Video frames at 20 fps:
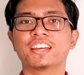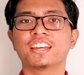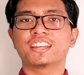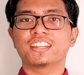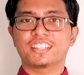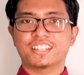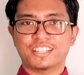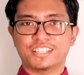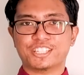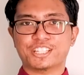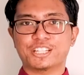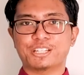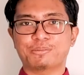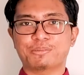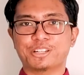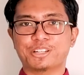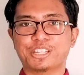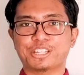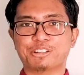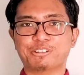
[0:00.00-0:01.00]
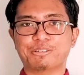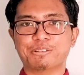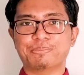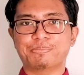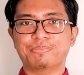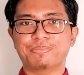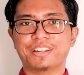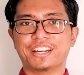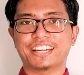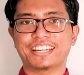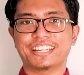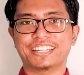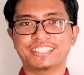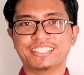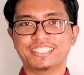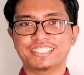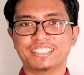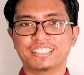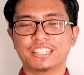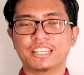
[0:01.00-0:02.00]
Assalamualaikum. Hi,
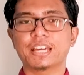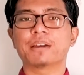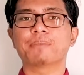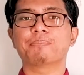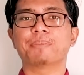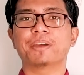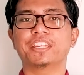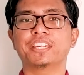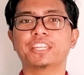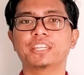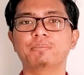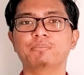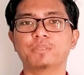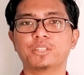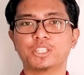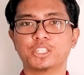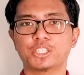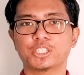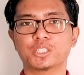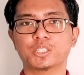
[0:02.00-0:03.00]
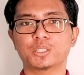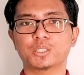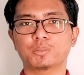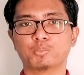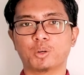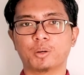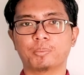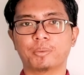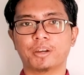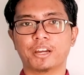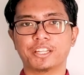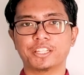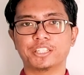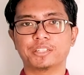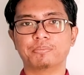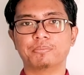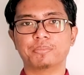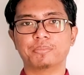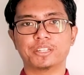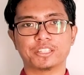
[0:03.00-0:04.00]
my name is Adib
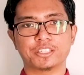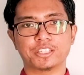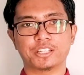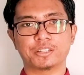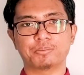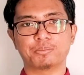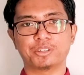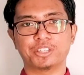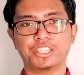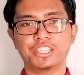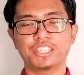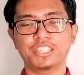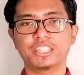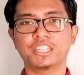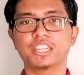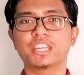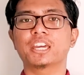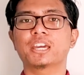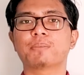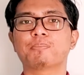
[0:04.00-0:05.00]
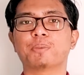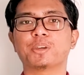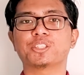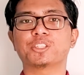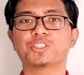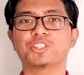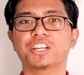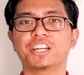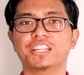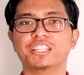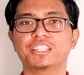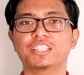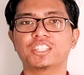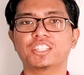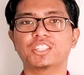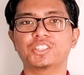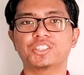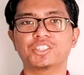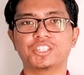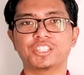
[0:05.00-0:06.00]
bin Sabri, Matric ID
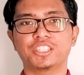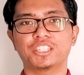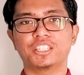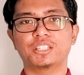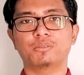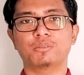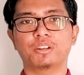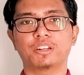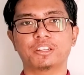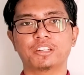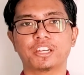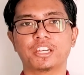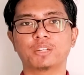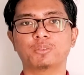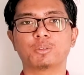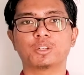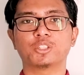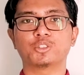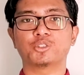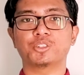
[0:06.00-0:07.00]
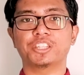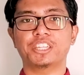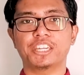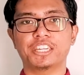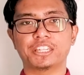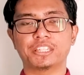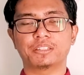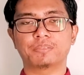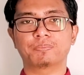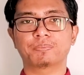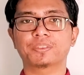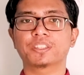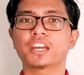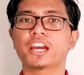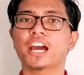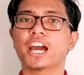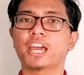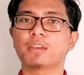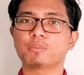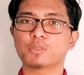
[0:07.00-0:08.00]
CD19138. I am
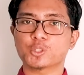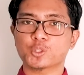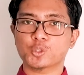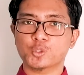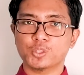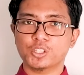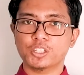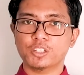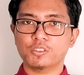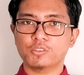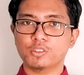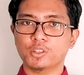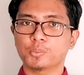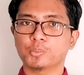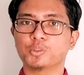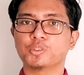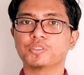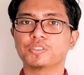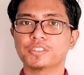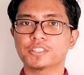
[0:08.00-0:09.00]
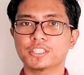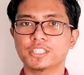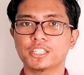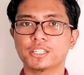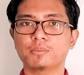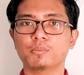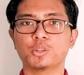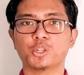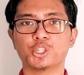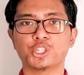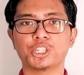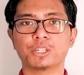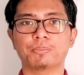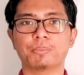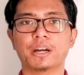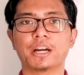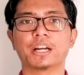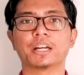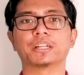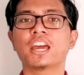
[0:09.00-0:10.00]
a student from University Malaysia Pahang.
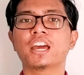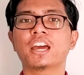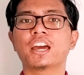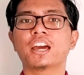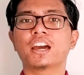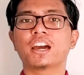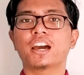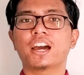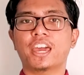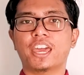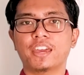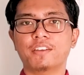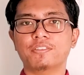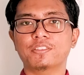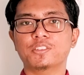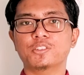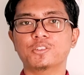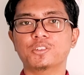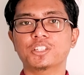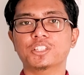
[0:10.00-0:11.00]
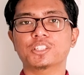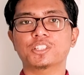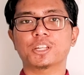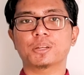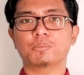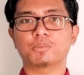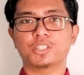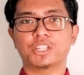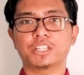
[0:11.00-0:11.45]
I have took a subject